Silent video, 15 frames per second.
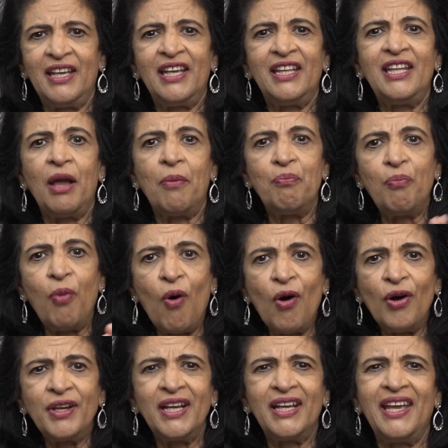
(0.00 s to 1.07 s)
They are
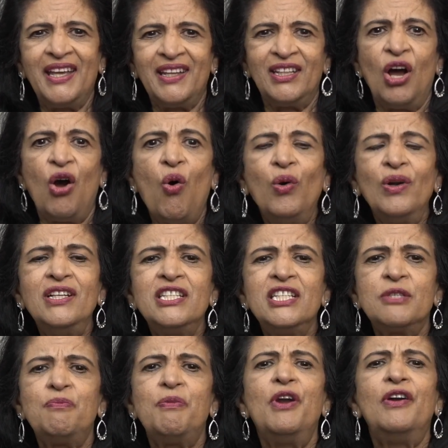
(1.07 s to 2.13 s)
born again. The Holy
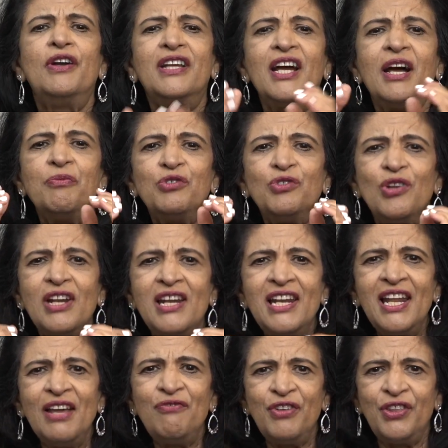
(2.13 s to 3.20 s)
Spirit comes to
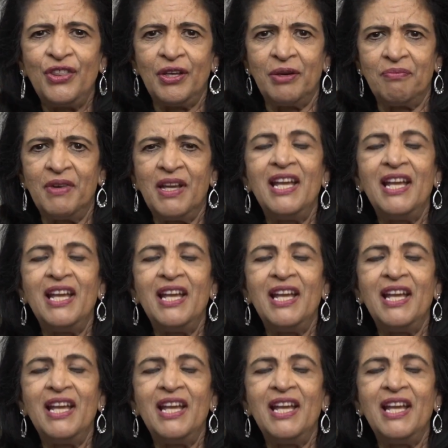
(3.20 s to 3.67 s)
live in them,